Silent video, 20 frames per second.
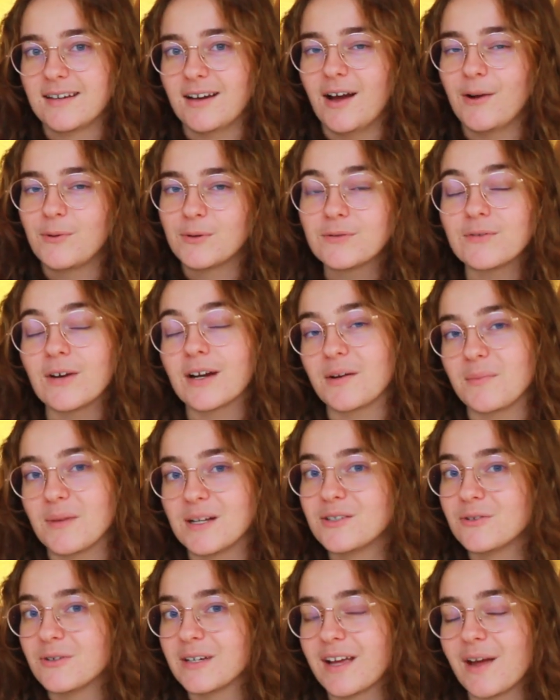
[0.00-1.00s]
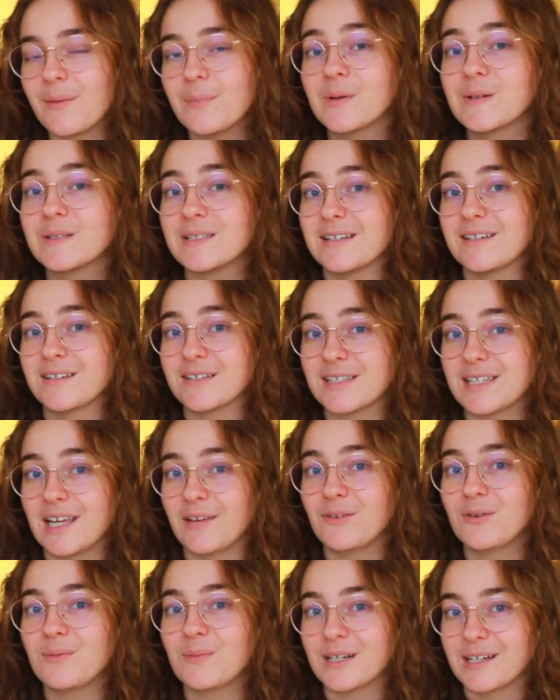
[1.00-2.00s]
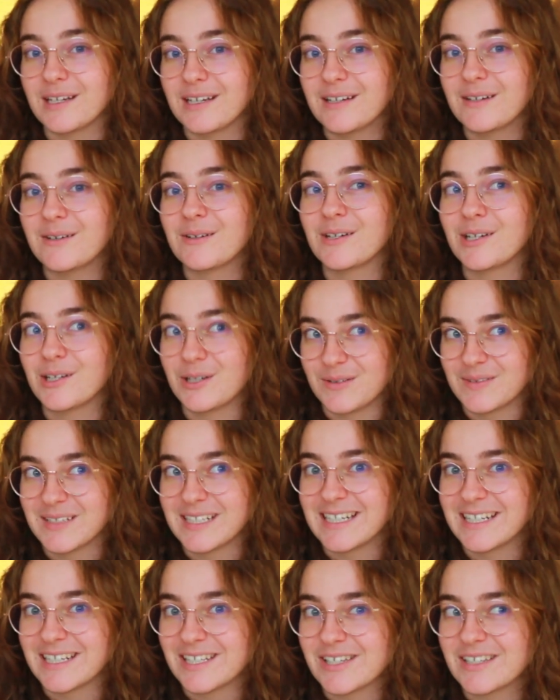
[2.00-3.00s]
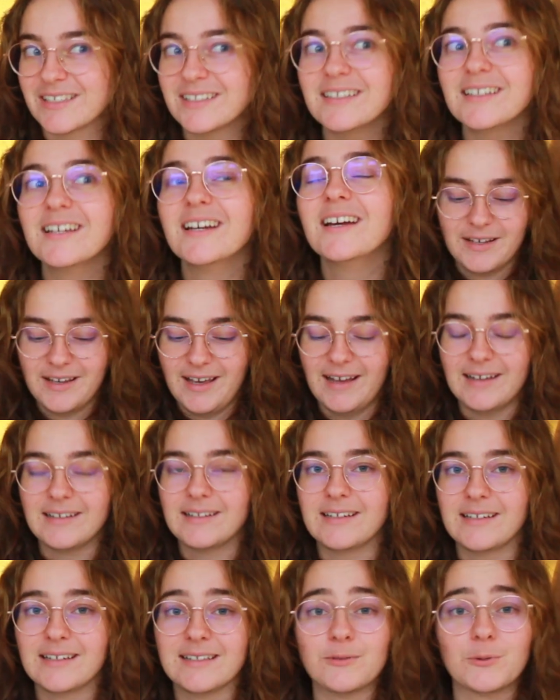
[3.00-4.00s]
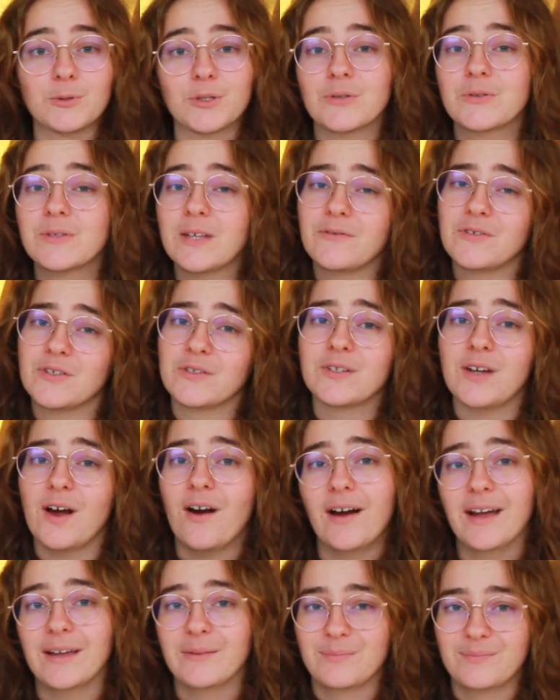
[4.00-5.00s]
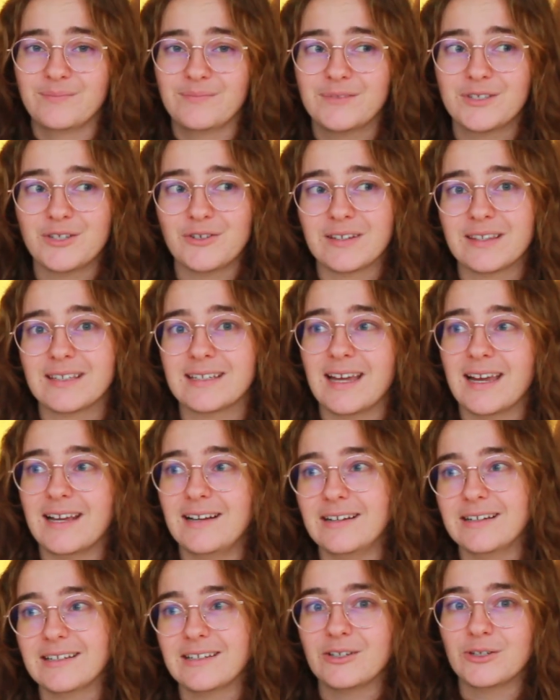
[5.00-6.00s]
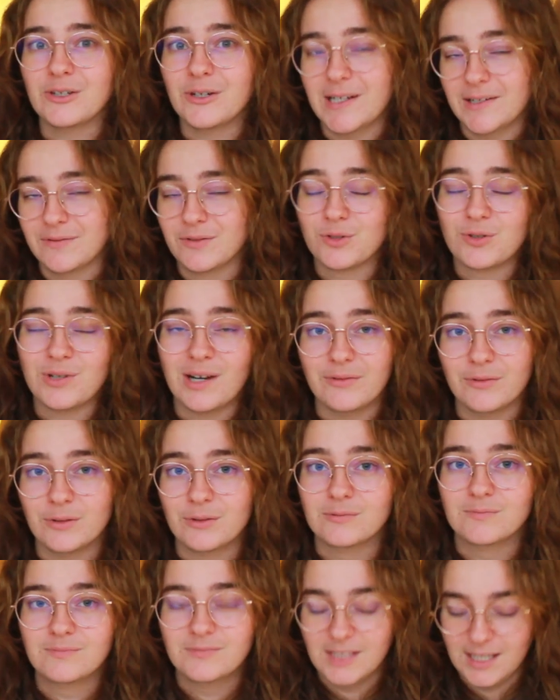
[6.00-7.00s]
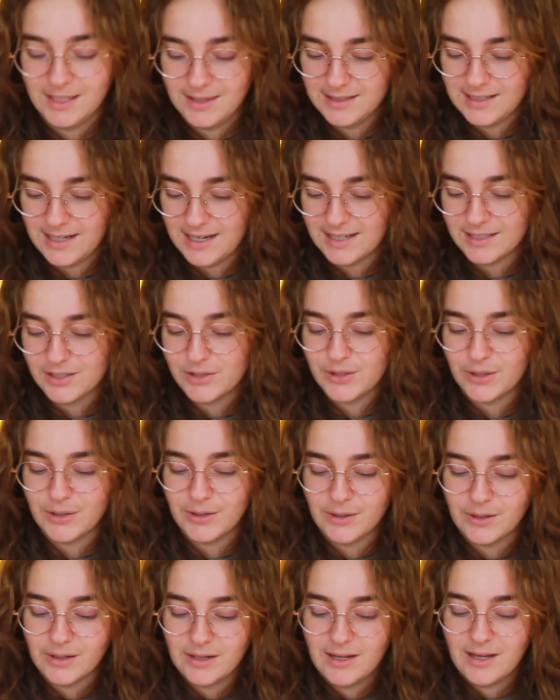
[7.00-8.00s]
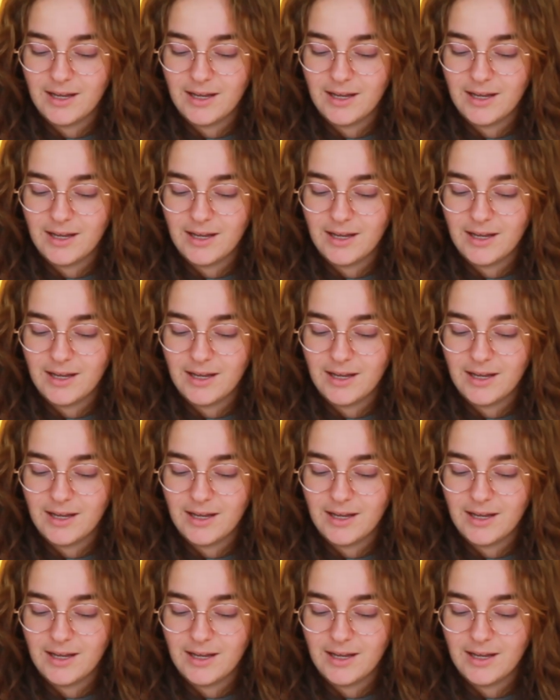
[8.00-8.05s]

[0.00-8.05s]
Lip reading: I would recommend doing it because it does save you money on accommodation, and it also saves you time during the day, like you don't have to travel in the day. So